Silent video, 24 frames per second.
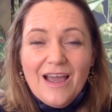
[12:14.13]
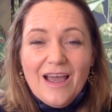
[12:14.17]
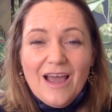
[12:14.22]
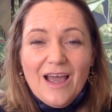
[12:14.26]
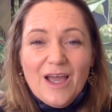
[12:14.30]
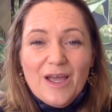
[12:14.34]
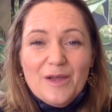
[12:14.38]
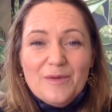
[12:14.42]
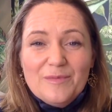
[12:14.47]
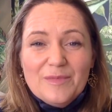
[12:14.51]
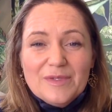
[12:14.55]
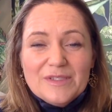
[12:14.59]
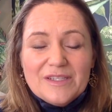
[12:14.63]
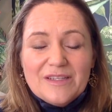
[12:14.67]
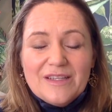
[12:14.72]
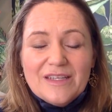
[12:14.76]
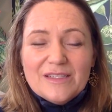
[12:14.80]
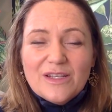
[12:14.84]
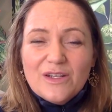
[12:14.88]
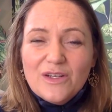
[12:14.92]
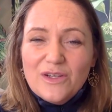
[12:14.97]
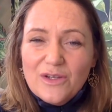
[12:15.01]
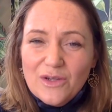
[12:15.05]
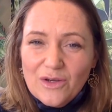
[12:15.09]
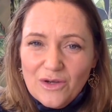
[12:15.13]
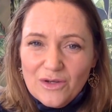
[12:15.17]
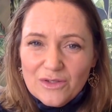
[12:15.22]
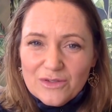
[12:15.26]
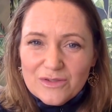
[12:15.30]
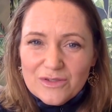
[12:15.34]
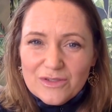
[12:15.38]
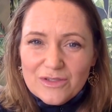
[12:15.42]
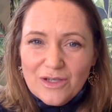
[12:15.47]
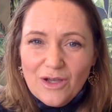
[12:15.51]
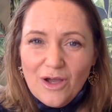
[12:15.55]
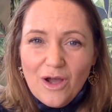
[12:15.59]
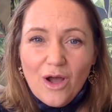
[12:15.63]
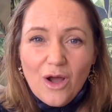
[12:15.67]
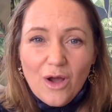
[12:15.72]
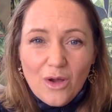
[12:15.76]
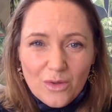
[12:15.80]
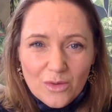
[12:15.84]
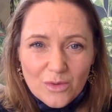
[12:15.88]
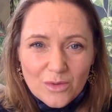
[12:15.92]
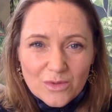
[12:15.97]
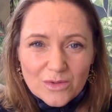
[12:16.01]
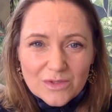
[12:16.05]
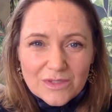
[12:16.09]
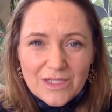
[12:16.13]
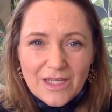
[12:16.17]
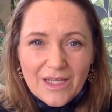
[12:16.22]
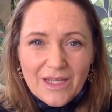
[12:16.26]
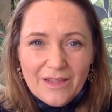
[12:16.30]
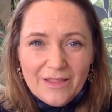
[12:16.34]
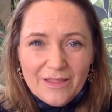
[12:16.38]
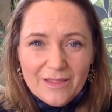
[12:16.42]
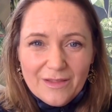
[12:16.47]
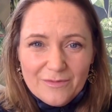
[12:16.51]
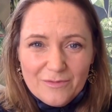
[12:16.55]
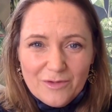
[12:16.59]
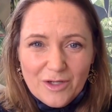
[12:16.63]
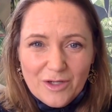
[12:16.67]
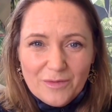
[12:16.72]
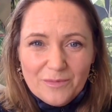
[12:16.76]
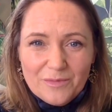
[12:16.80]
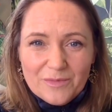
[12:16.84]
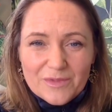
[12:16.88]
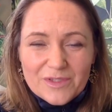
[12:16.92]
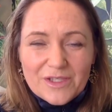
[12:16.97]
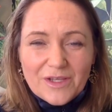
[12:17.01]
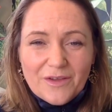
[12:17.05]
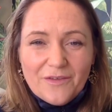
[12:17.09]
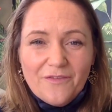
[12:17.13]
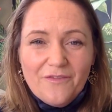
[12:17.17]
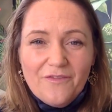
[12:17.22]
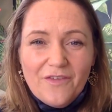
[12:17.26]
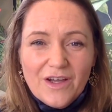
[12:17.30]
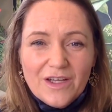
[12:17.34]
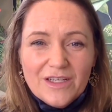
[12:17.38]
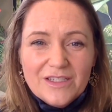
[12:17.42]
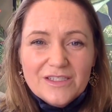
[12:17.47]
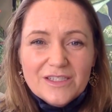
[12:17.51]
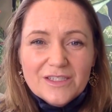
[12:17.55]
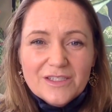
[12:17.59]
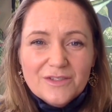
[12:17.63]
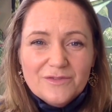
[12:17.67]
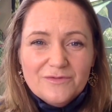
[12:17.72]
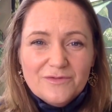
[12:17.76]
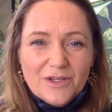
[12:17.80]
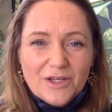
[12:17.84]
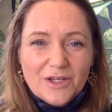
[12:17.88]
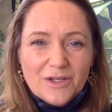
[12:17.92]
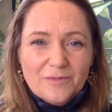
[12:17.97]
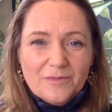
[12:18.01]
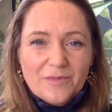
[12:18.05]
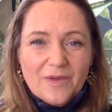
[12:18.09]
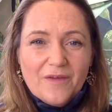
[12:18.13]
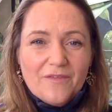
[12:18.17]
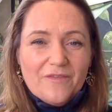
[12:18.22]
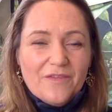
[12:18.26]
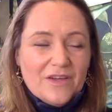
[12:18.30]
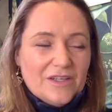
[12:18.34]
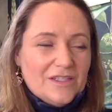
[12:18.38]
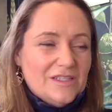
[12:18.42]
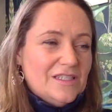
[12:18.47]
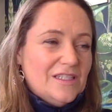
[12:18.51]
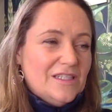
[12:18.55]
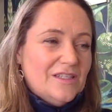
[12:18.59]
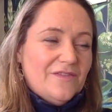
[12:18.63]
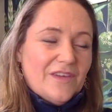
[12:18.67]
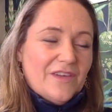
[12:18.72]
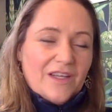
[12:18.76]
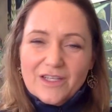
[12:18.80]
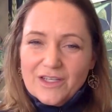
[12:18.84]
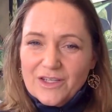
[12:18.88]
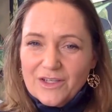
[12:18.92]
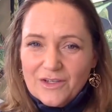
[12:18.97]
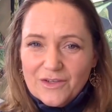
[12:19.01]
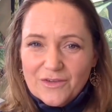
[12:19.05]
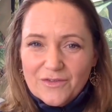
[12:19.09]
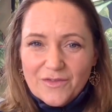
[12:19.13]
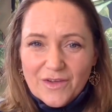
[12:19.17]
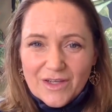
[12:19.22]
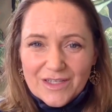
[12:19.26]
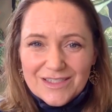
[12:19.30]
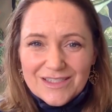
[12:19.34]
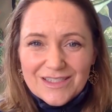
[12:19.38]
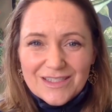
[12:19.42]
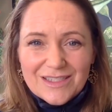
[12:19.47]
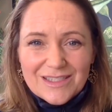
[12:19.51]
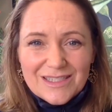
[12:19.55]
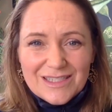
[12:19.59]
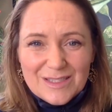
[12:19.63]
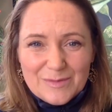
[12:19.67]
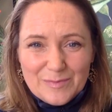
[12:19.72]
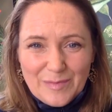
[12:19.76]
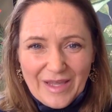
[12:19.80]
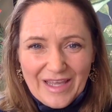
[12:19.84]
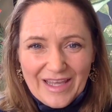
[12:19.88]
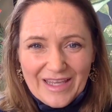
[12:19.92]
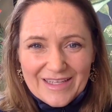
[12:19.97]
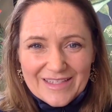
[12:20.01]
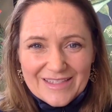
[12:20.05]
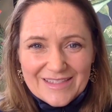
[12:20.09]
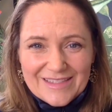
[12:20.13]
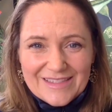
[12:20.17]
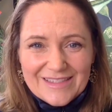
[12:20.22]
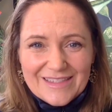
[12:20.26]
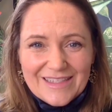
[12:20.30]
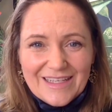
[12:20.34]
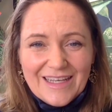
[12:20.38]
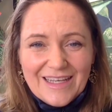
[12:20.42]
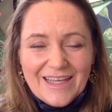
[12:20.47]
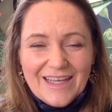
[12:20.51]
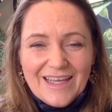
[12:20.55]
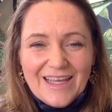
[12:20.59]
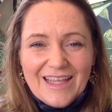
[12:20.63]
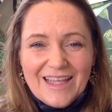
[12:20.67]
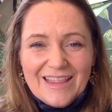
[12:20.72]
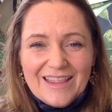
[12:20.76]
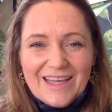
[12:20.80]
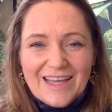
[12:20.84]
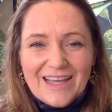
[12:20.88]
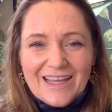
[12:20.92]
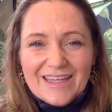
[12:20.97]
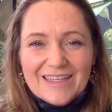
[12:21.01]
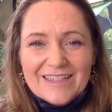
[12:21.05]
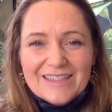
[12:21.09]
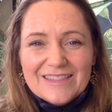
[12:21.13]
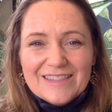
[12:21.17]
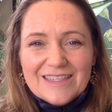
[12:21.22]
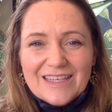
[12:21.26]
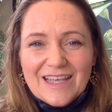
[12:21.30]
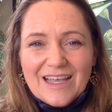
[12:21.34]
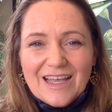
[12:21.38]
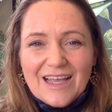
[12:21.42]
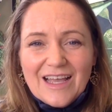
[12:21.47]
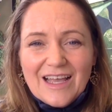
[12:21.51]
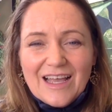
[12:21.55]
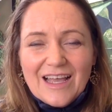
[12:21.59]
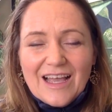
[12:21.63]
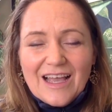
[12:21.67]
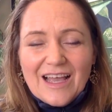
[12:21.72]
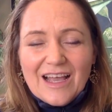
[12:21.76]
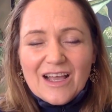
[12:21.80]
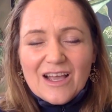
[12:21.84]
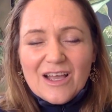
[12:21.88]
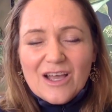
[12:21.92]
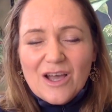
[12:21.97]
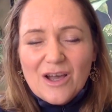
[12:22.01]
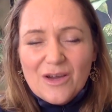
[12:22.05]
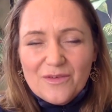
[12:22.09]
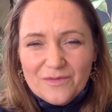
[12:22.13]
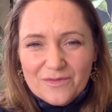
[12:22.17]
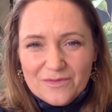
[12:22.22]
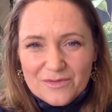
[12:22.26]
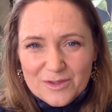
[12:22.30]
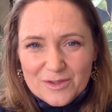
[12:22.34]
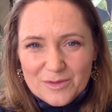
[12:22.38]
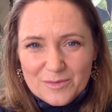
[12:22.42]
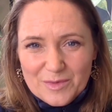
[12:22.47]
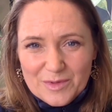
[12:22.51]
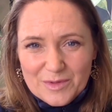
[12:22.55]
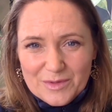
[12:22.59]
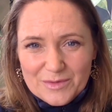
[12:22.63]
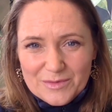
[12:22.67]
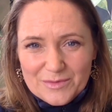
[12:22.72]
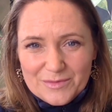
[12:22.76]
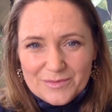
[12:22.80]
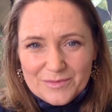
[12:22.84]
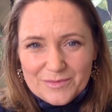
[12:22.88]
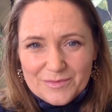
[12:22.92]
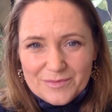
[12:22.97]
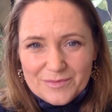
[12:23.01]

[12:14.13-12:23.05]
So there's a lot to hold in the room. So finding a room, finding a venue, finding a space that is comfortable